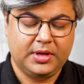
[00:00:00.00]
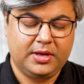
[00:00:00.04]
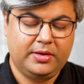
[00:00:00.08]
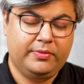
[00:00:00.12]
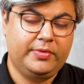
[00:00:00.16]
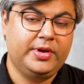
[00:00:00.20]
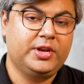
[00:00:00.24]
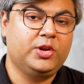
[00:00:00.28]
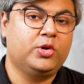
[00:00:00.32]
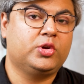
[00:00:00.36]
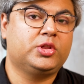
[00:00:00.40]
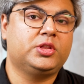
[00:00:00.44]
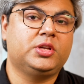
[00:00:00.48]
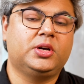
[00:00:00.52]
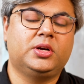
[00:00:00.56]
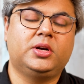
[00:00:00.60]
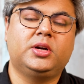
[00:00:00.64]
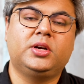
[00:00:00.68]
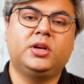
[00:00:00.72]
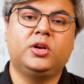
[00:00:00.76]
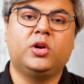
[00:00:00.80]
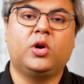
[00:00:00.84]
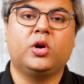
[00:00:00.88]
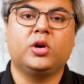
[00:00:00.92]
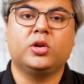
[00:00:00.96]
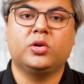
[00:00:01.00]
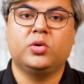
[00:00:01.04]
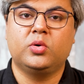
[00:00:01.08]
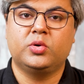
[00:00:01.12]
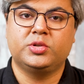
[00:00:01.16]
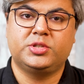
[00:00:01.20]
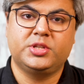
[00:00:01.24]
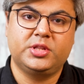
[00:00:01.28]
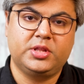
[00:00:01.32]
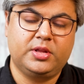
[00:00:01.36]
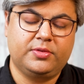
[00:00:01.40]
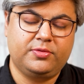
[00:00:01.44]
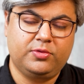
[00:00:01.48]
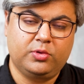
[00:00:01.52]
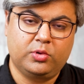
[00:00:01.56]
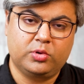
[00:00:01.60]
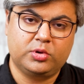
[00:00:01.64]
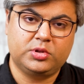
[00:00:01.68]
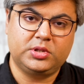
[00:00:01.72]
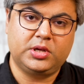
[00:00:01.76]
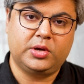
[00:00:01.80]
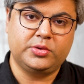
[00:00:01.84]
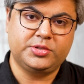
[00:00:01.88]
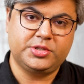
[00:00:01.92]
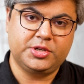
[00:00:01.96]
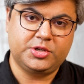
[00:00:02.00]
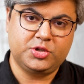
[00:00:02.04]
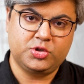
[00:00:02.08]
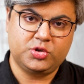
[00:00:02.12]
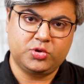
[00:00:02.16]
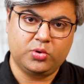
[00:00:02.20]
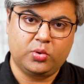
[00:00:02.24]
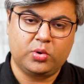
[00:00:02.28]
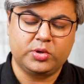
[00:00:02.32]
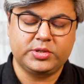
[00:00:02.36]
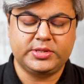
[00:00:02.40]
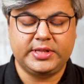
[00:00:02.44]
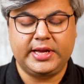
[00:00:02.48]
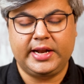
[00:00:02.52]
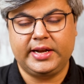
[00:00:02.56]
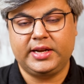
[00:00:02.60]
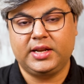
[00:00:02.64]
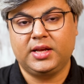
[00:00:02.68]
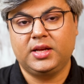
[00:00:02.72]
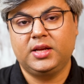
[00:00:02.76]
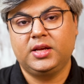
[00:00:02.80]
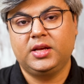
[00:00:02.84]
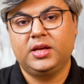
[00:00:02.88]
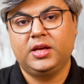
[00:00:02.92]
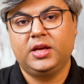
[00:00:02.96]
When your third lord goes in the 4th house, it shows that